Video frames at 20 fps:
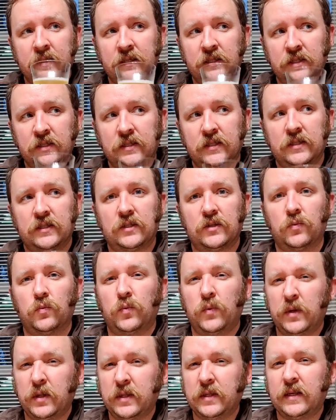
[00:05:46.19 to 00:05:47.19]
It's just it's a
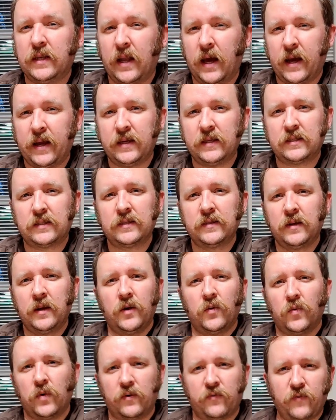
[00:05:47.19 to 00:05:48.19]
real nice,
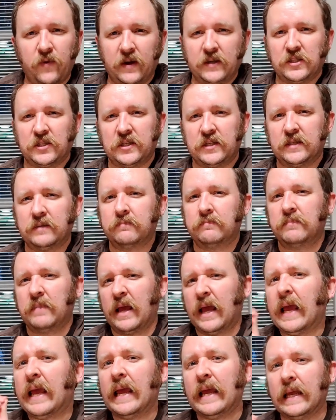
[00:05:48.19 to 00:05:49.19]
refreshing
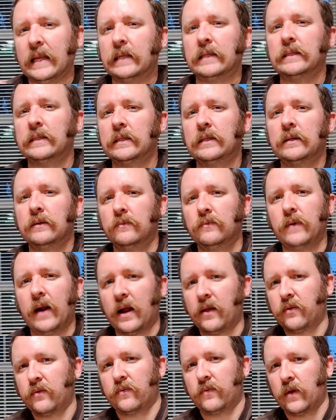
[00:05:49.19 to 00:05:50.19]
hint
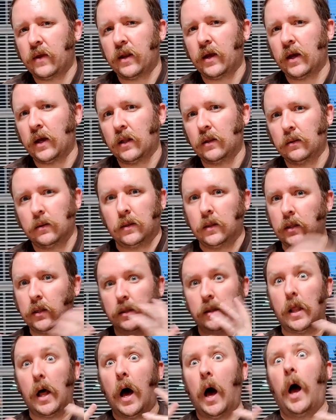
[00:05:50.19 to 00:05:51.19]
rather than a
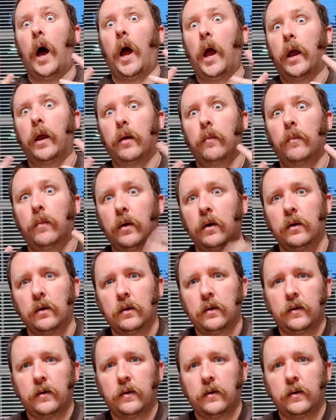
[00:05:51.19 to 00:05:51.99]
lime.